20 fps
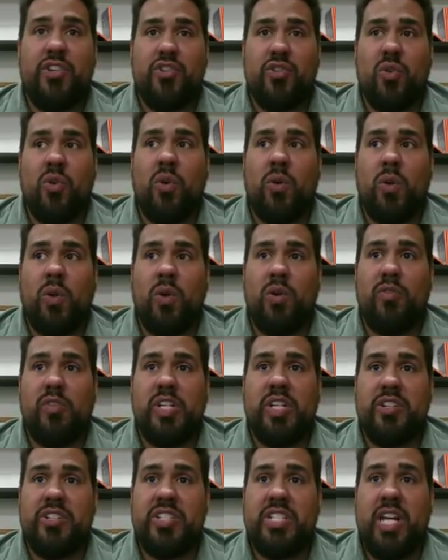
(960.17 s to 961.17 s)
control
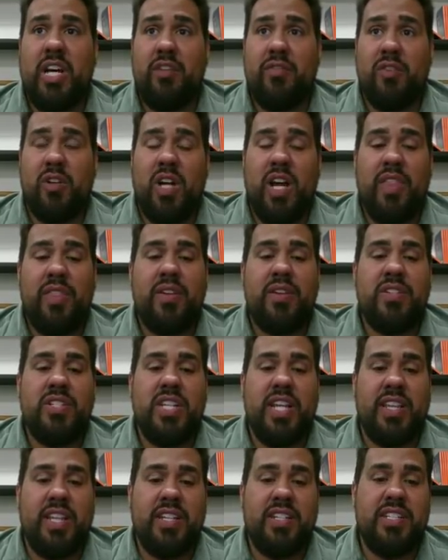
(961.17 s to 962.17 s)
over yourself or others,
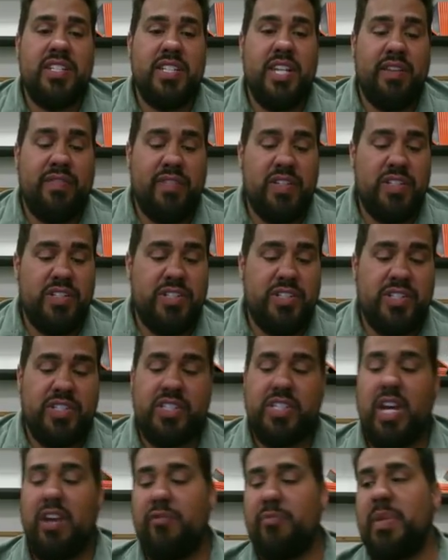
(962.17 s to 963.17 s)
and then stuff is
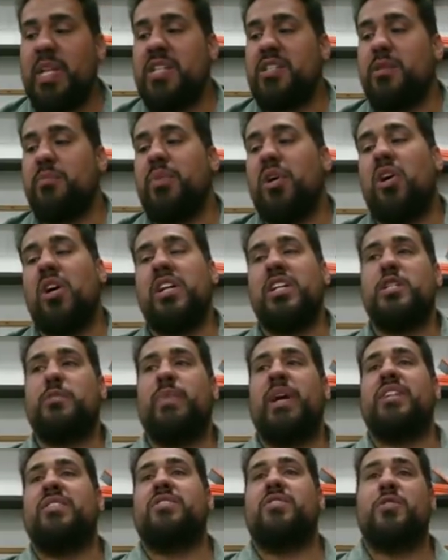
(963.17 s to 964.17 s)
just stuff. Pizza parties,
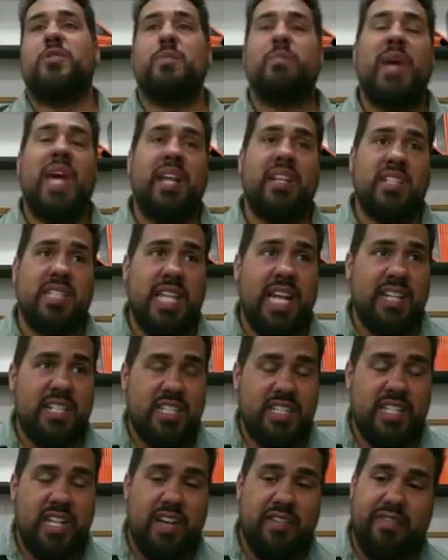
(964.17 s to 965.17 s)
pencils, pens, that
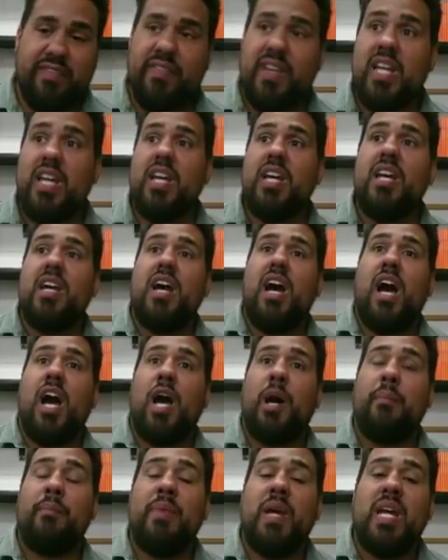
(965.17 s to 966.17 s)
stuff.
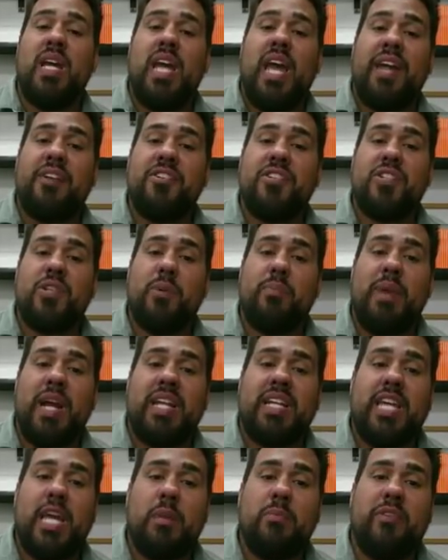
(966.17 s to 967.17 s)
And so
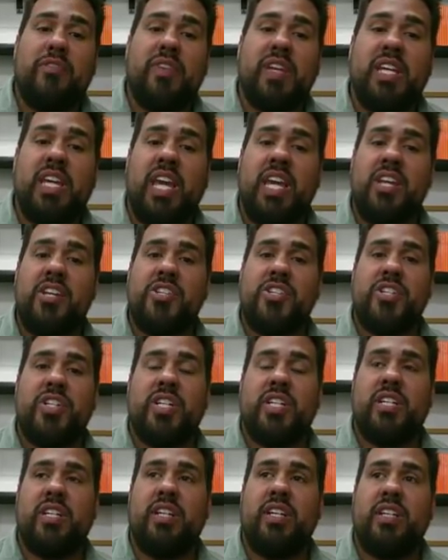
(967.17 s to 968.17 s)
my
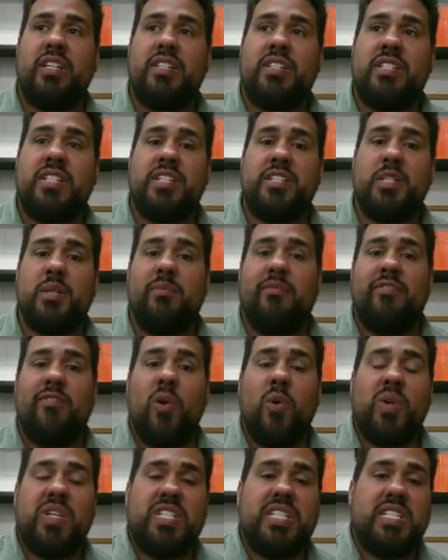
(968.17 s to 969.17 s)
gamification system
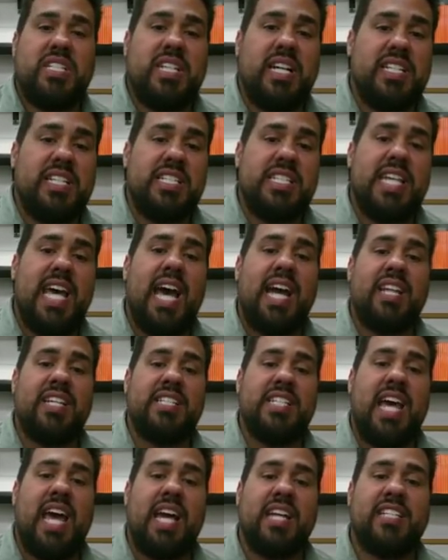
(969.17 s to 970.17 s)
focuses on
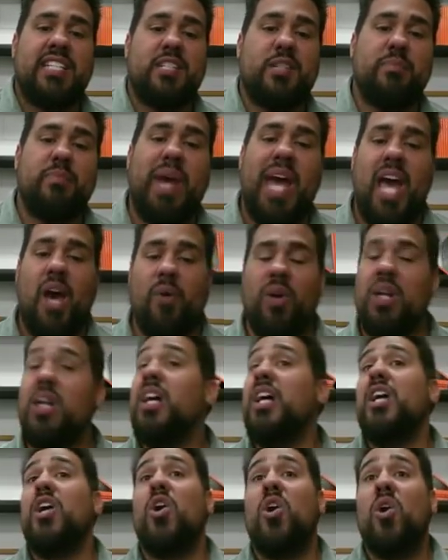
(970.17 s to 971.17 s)
status, access, and power.